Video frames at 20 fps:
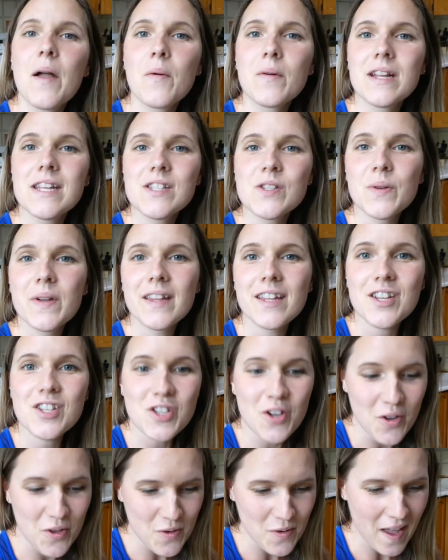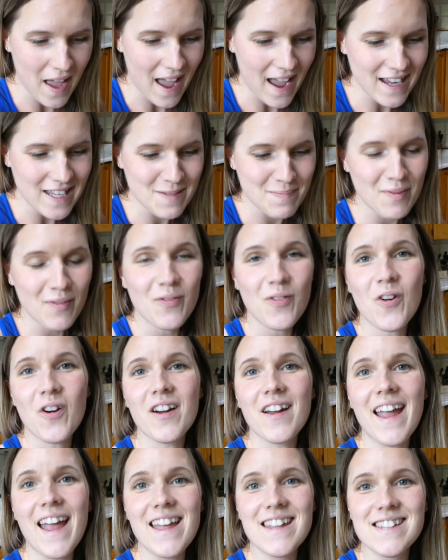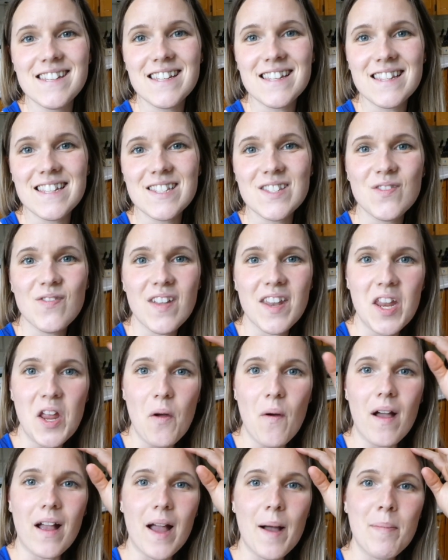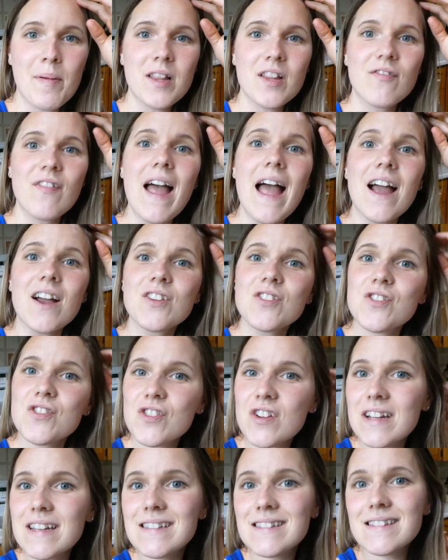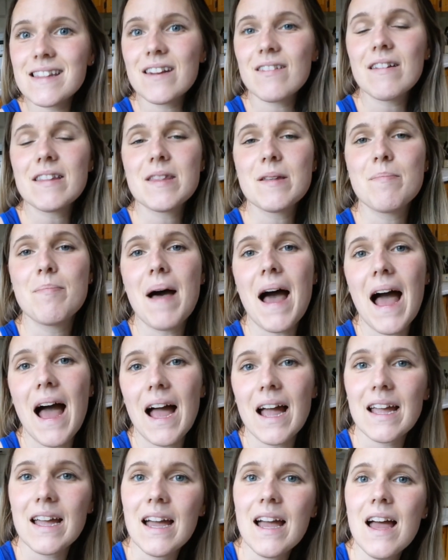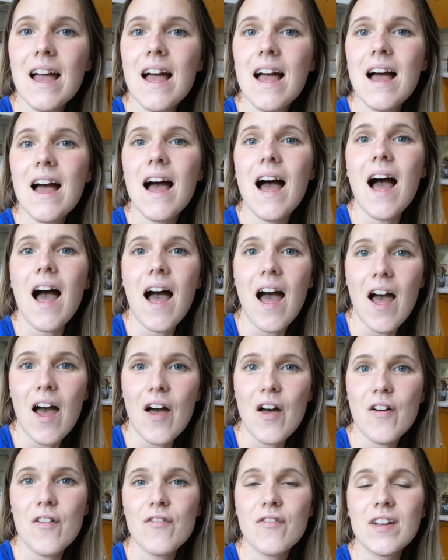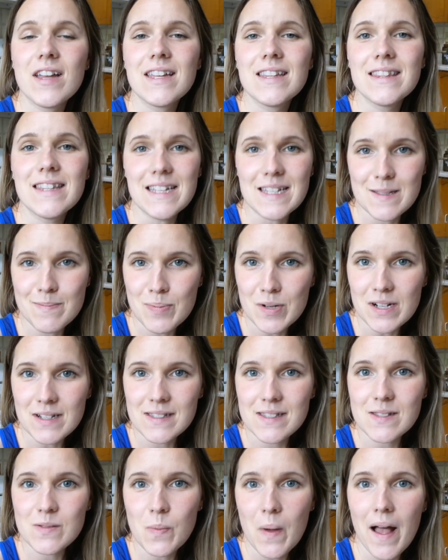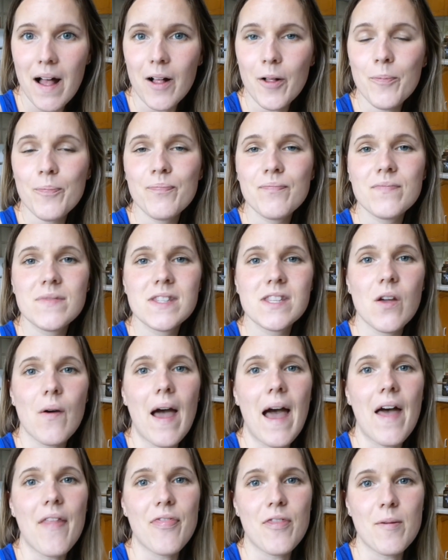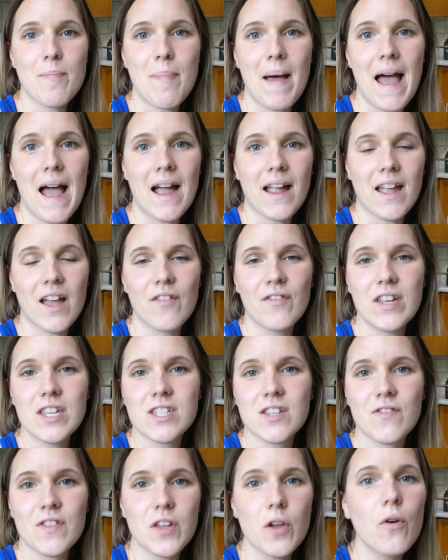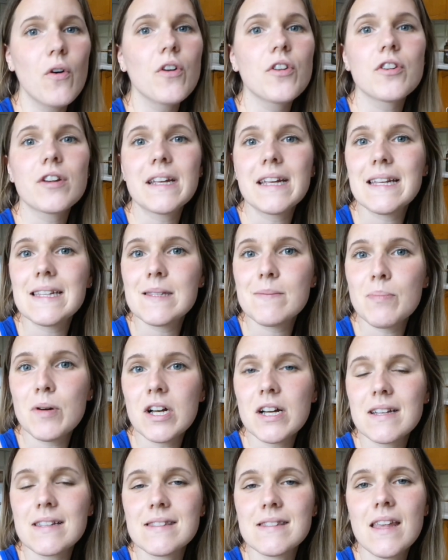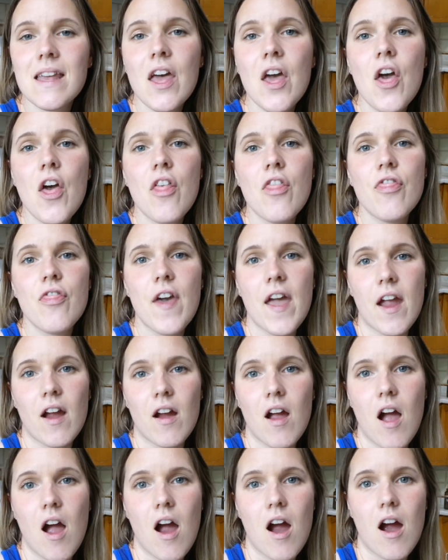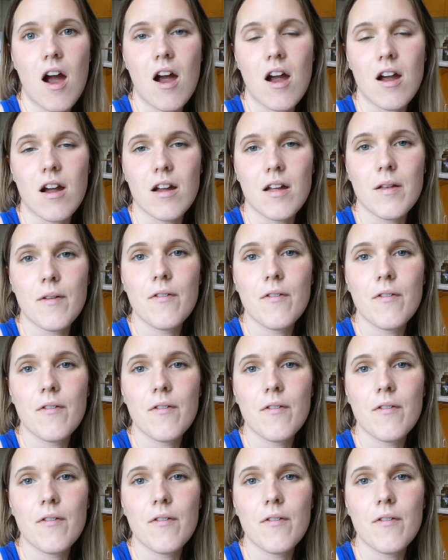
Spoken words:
I wanted to quickly show you guys, before ending this video, a couple of extras that are at the back of these books as well. So at the back of each of the older kids' books, there are